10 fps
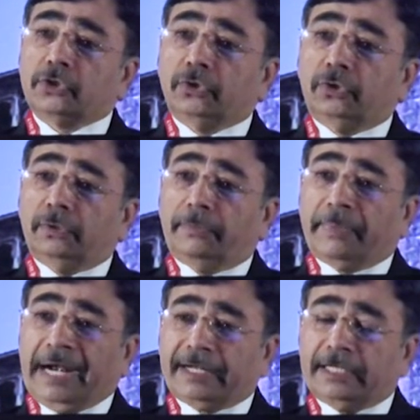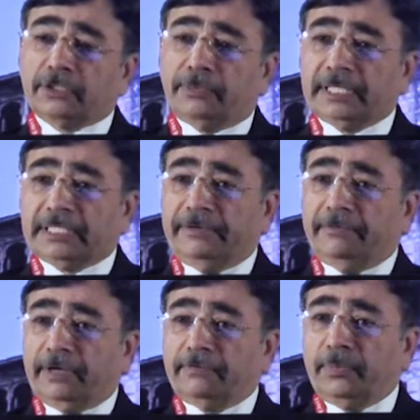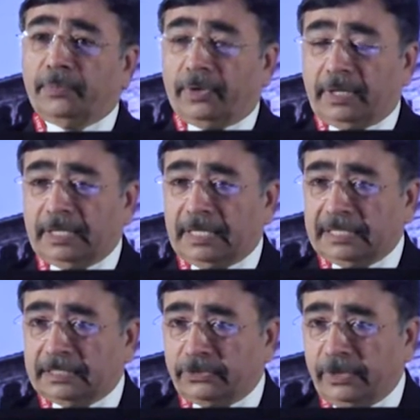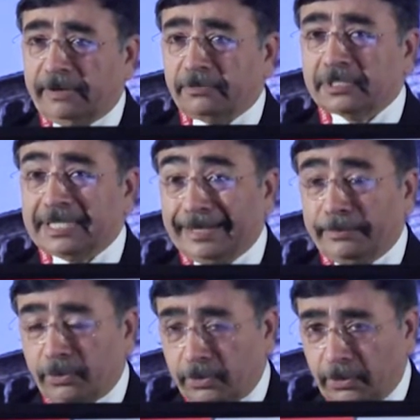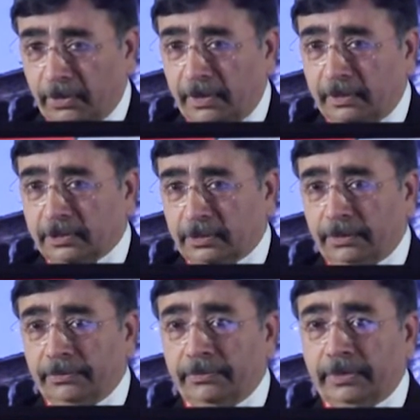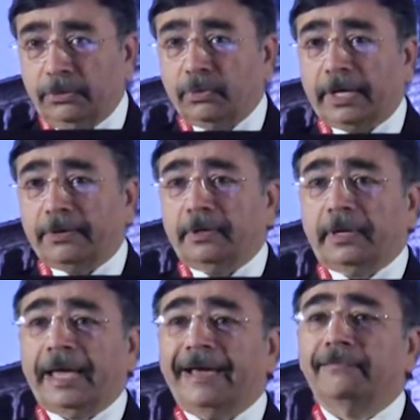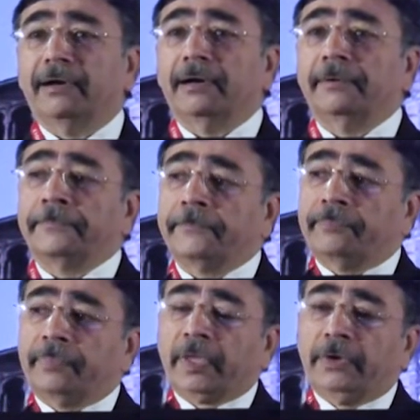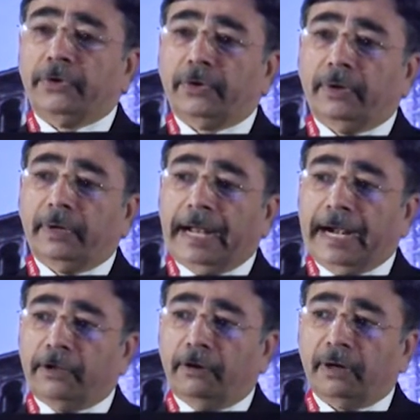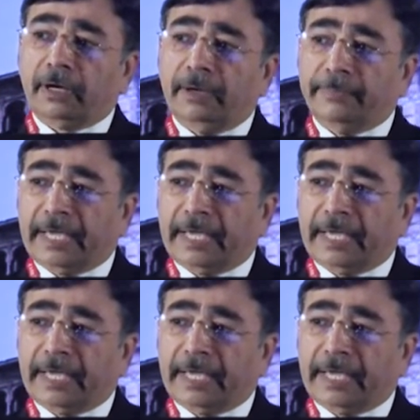To practice obesity, one of the important things is you have to set up a protocol. So you cannot have a ad hoc